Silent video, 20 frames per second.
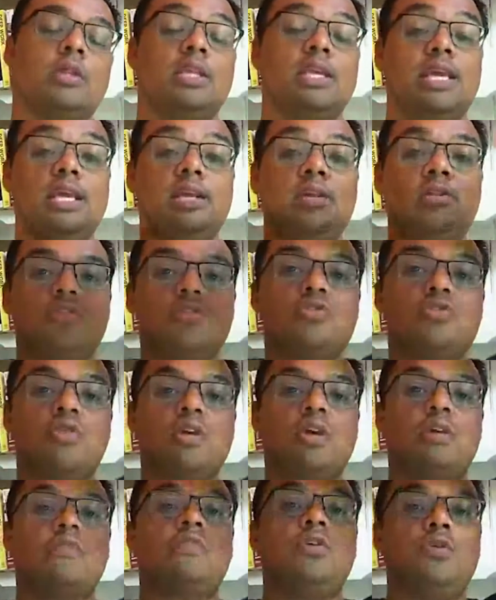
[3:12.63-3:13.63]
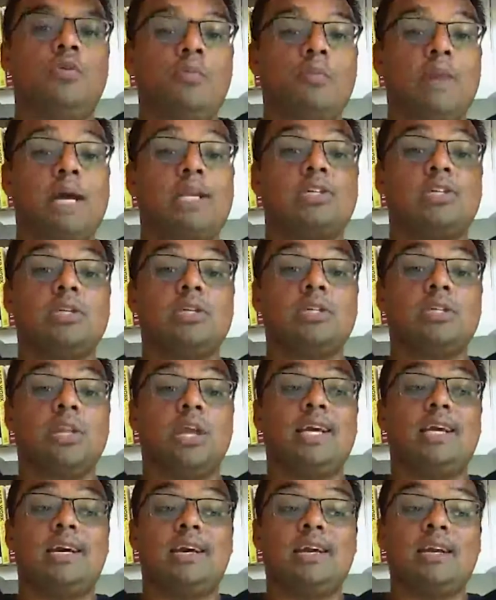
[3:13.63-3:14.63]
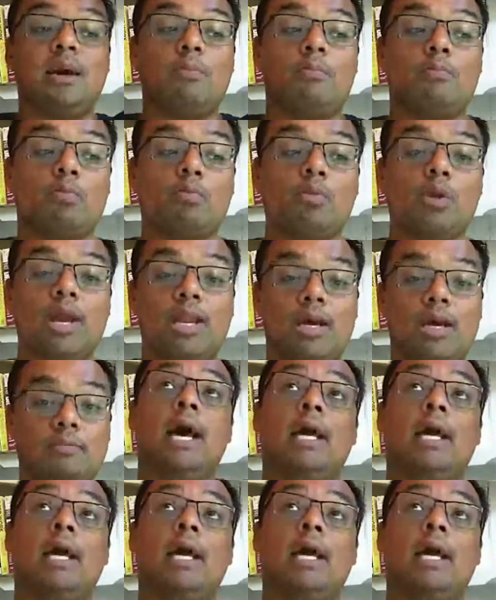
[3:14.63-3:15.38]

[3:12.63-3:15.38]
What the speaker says: The industry, if you imagine, is like an umbrella.